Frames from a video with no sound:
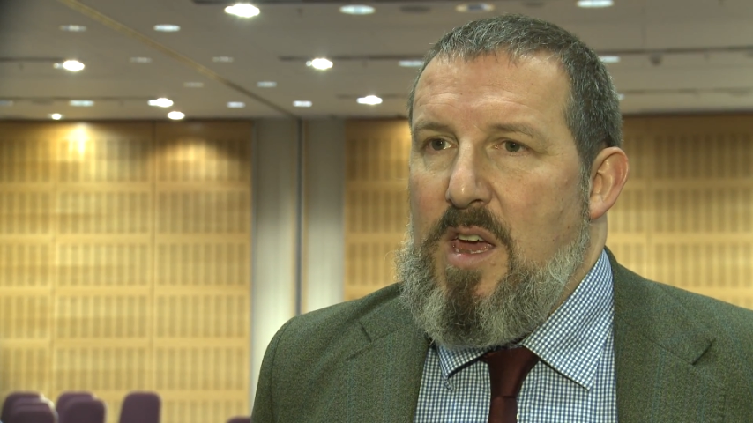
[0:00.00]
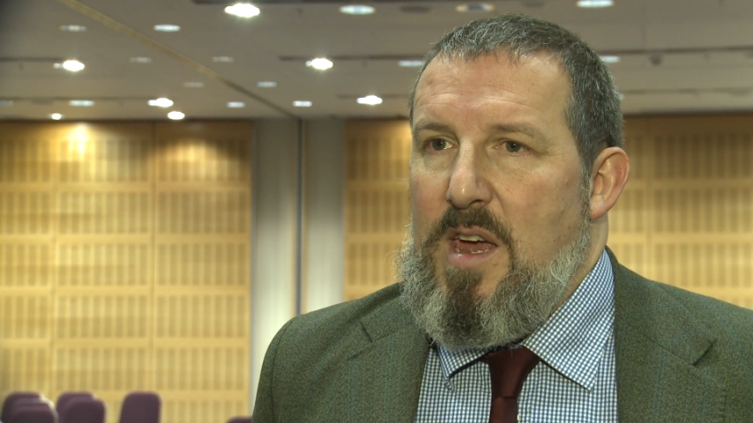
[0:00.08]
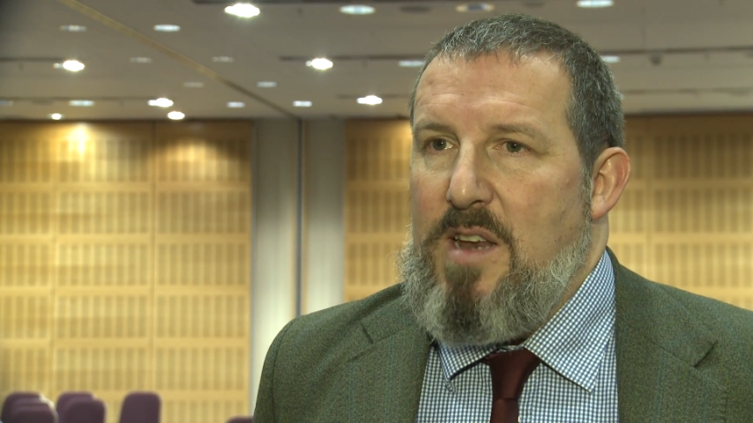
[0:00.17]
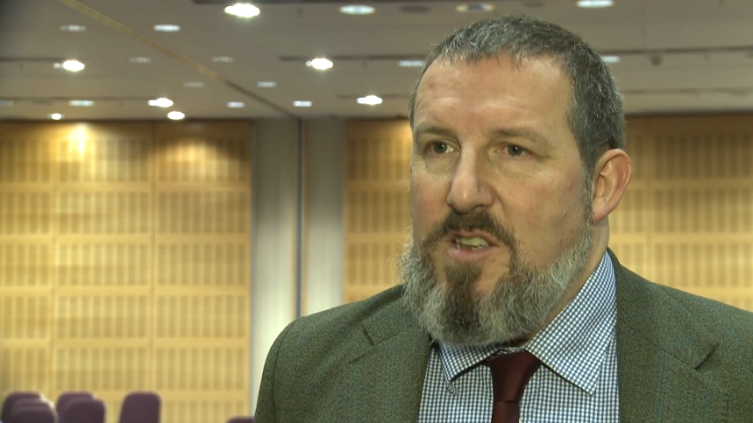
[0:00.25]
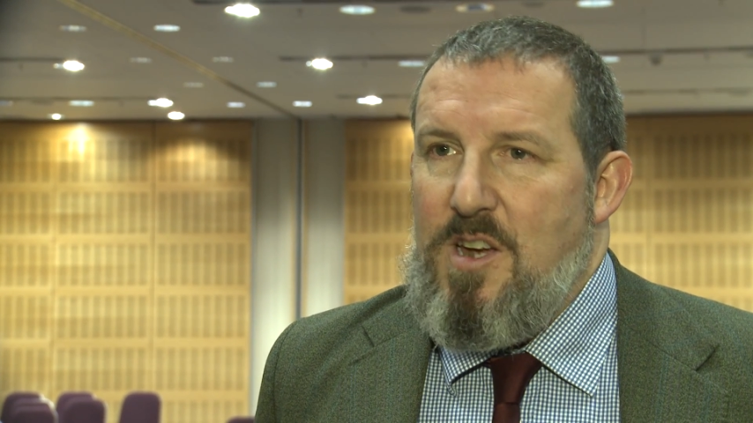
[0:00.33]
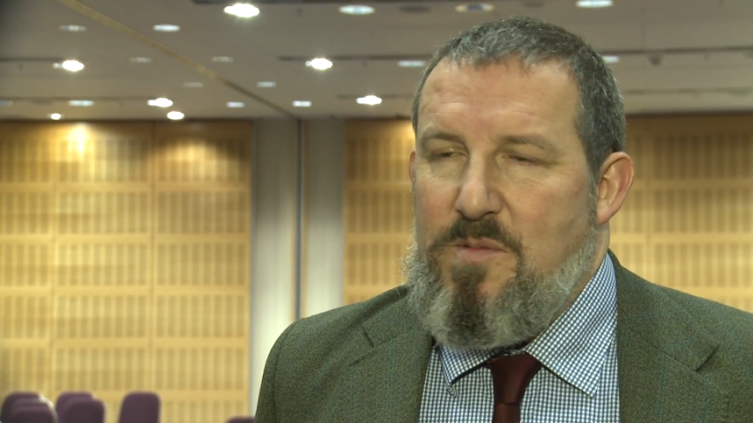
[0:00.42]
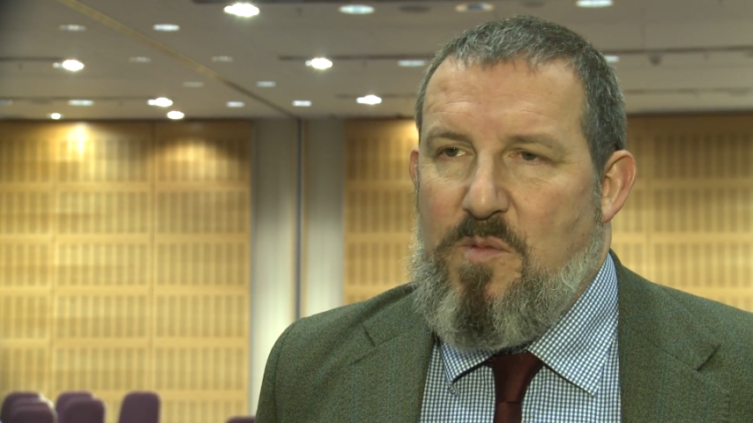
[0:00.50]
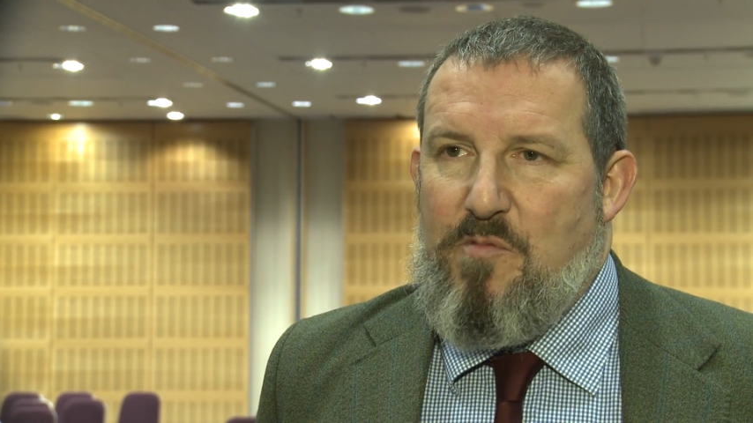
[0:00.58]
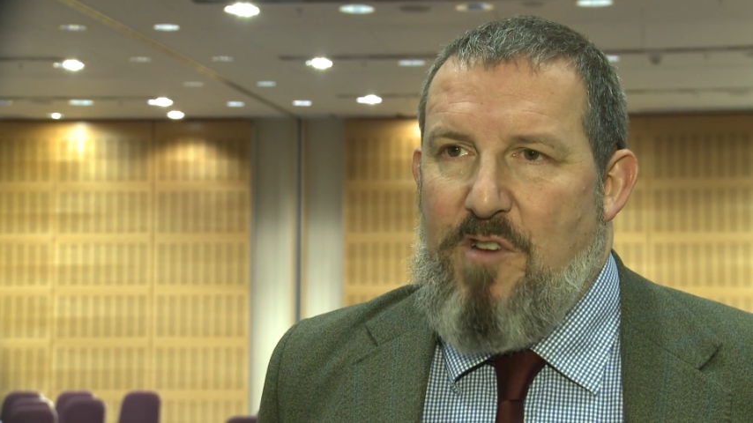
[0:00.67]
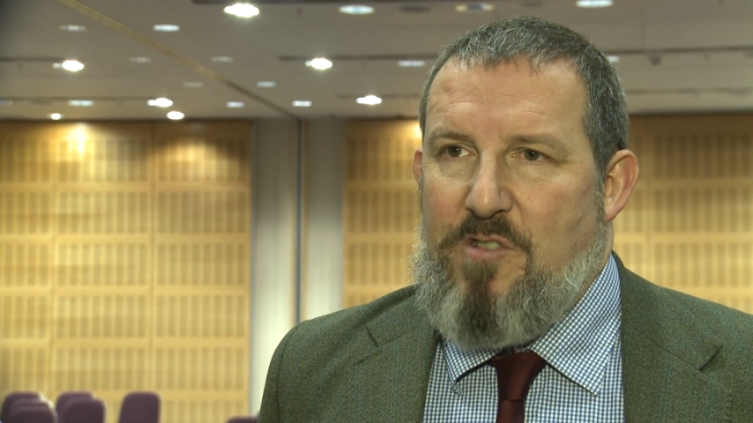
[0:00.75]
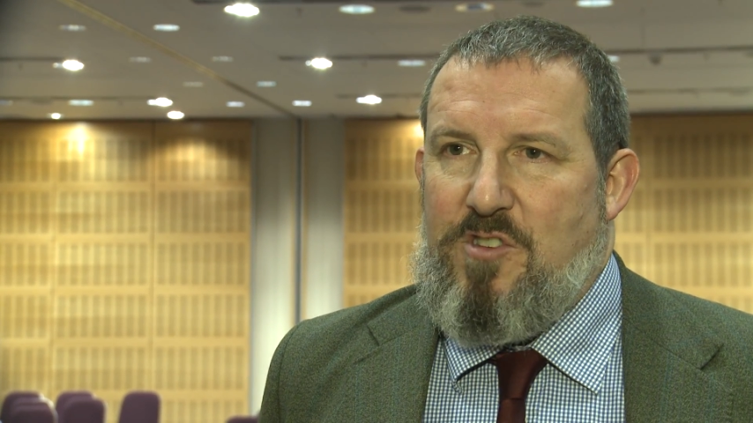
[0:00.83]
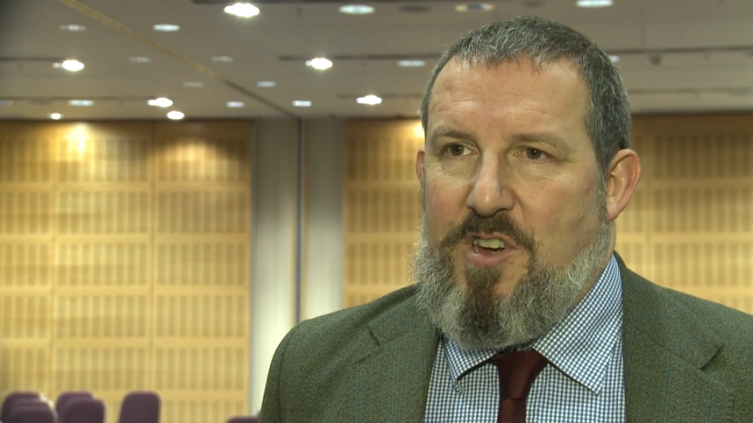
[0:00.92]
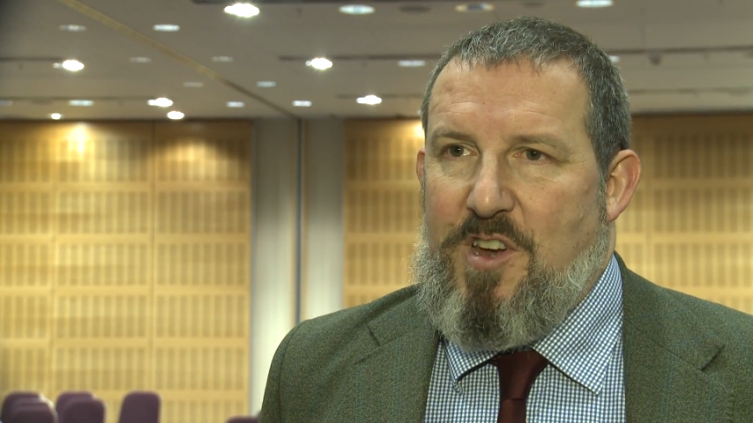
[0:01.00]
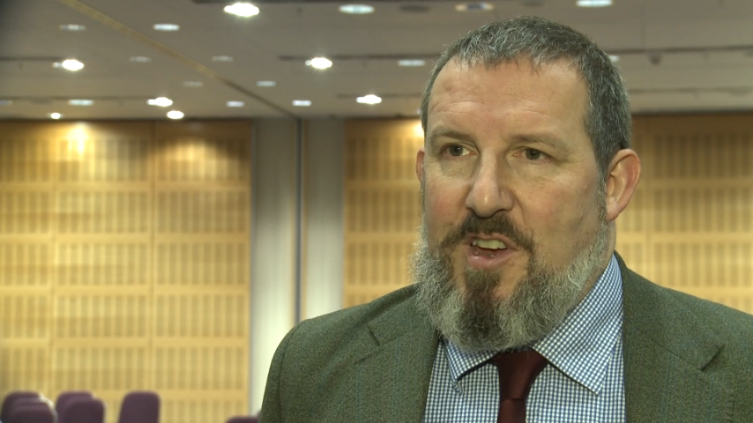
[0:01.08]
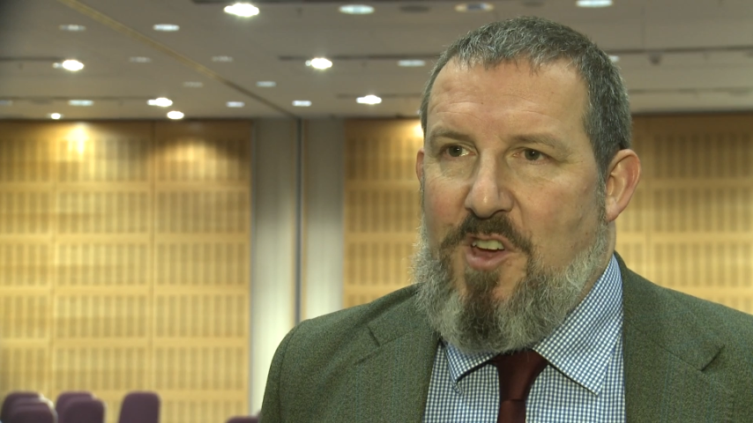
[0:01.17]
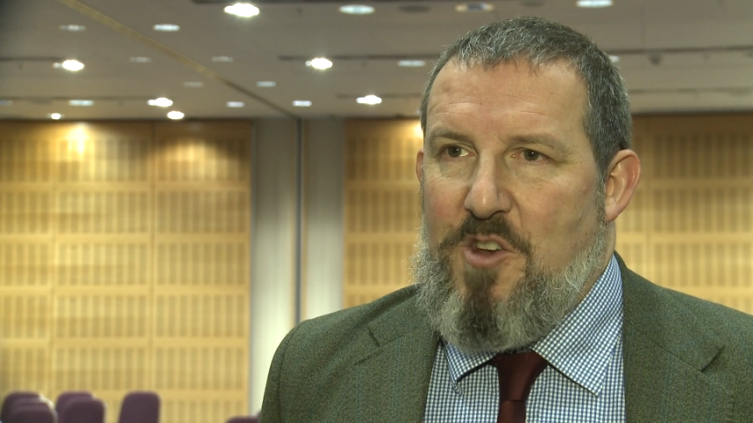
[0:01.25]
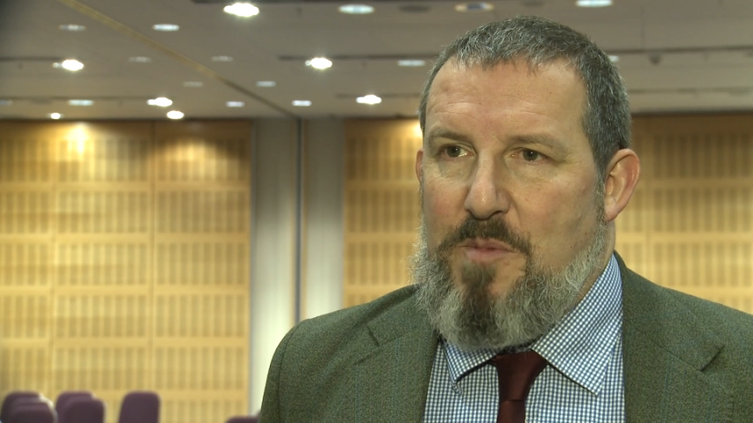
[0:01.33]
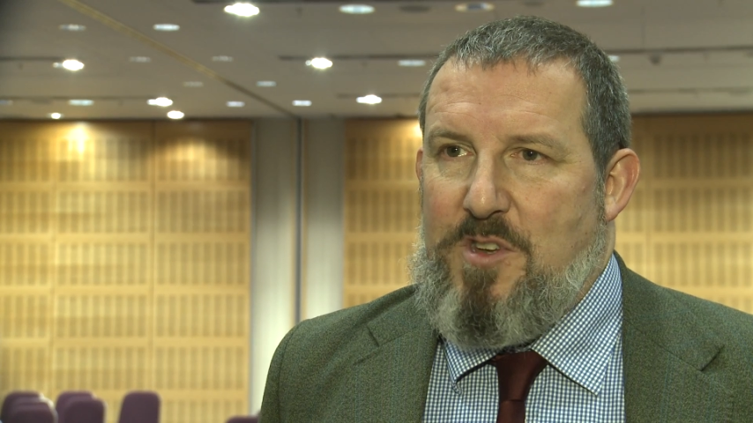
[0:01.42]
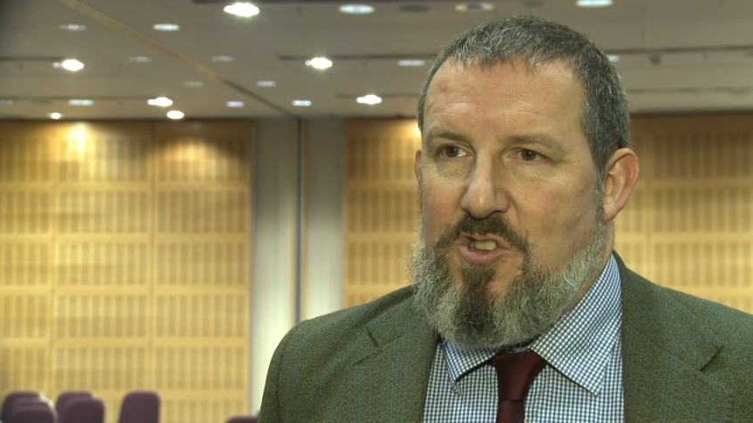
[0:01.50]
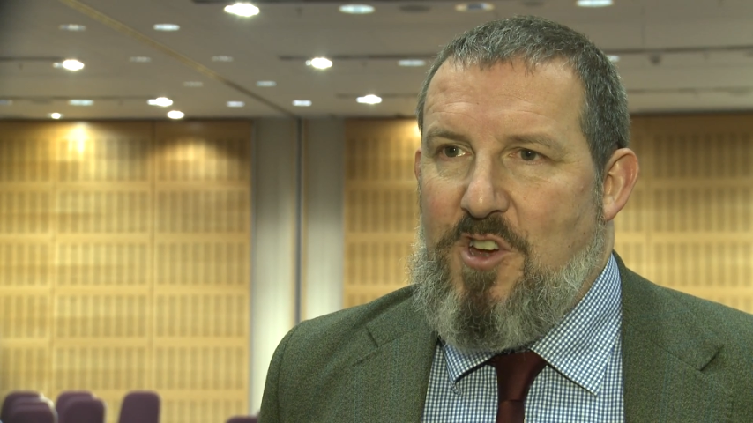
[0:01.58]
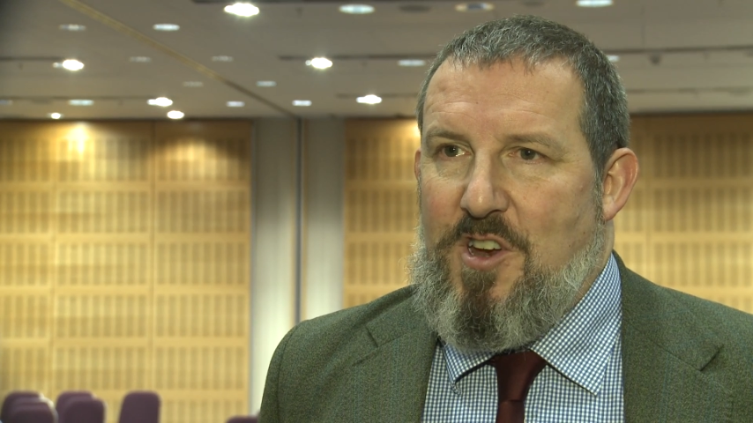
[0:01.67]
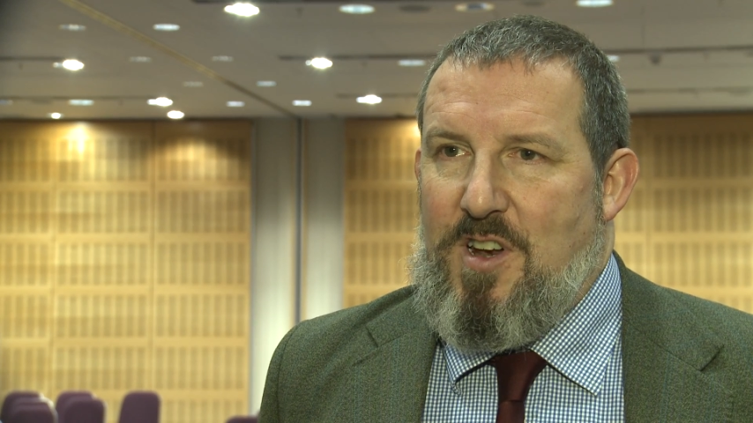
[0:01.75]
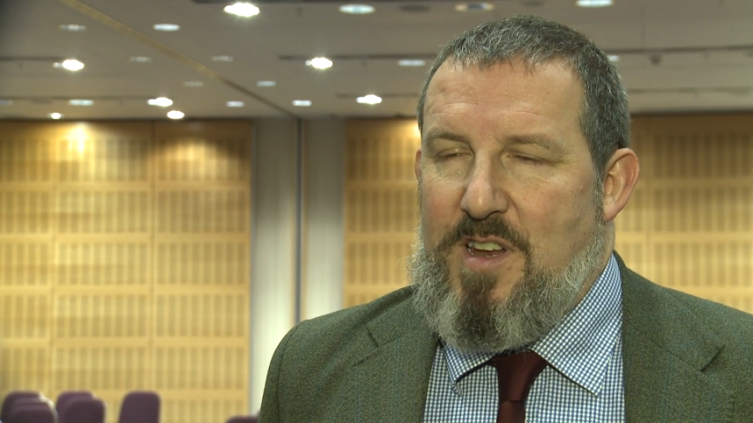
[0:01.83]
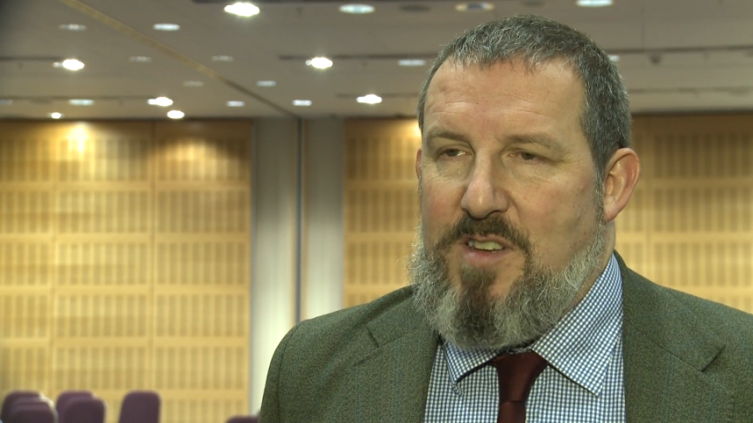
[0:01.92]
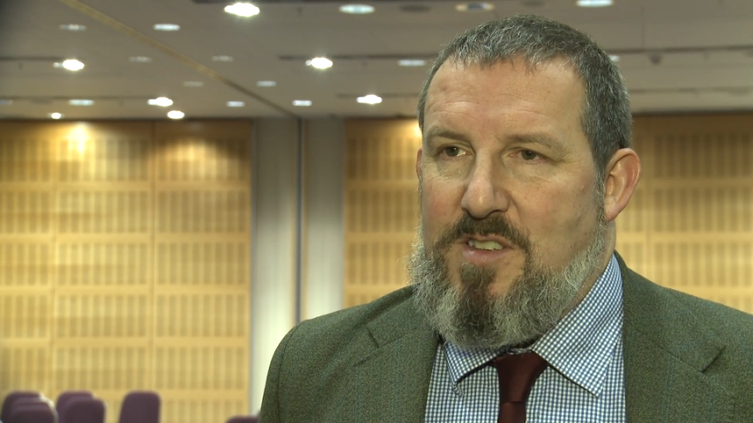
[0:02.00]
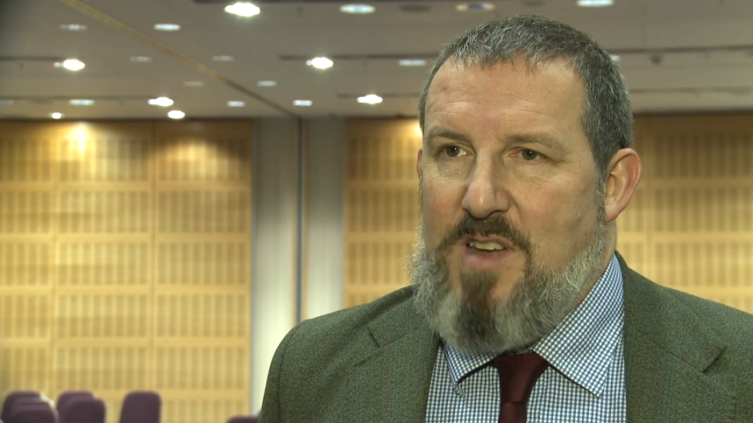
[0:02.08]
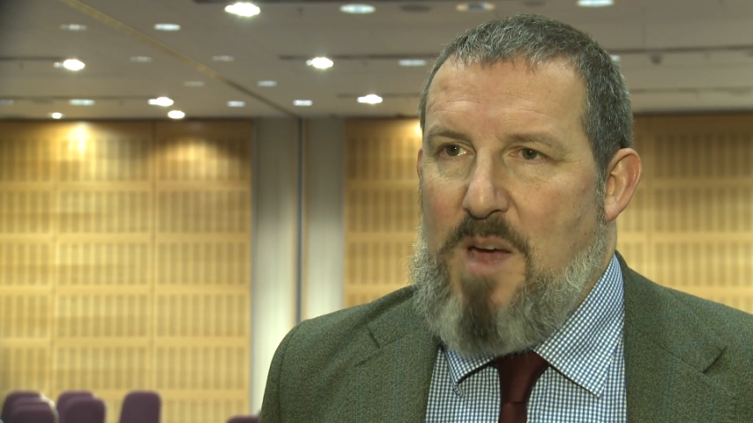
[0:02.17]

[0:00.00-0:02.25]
In terms of approaching Economist journalists,